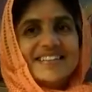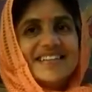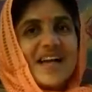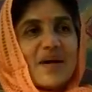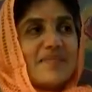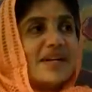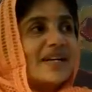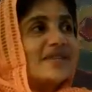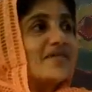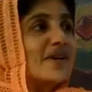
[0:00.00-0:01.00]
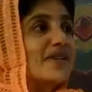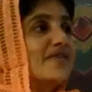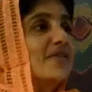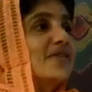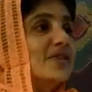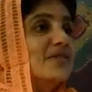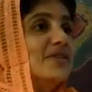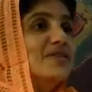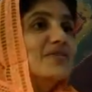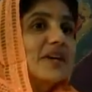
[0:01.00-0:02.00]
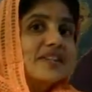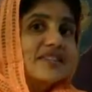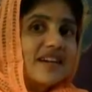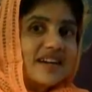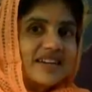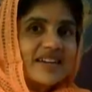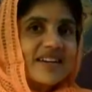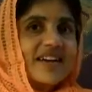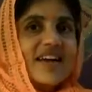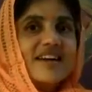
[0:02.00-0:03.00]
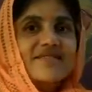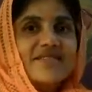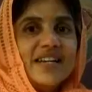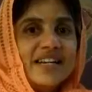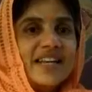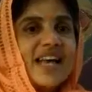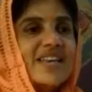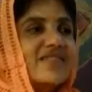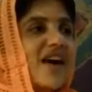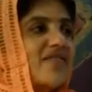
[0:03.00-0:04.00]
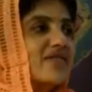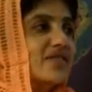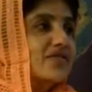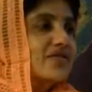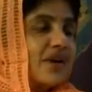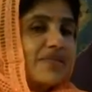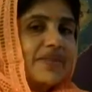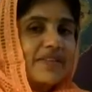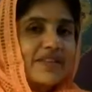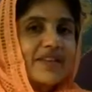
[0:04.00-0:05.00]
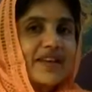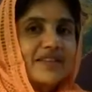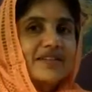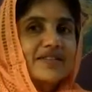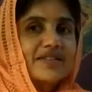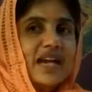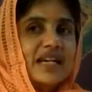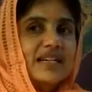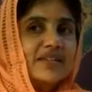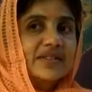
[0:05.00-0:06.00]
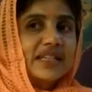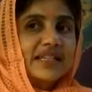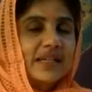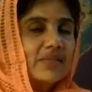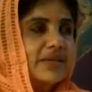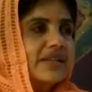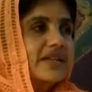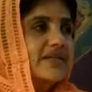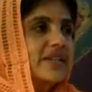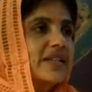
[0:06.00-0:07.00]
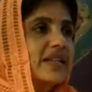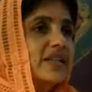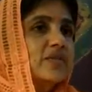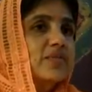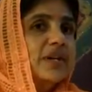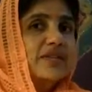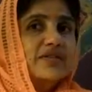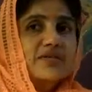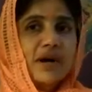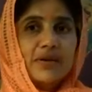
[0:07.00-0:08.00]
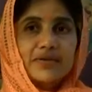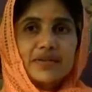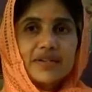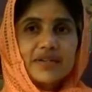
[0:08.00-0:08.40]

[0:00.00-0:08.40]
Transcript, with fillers: the capitalist workforce in which you are stuck. Every day you have to do something or the other to stand out a little bit, otherwise, it spits you out.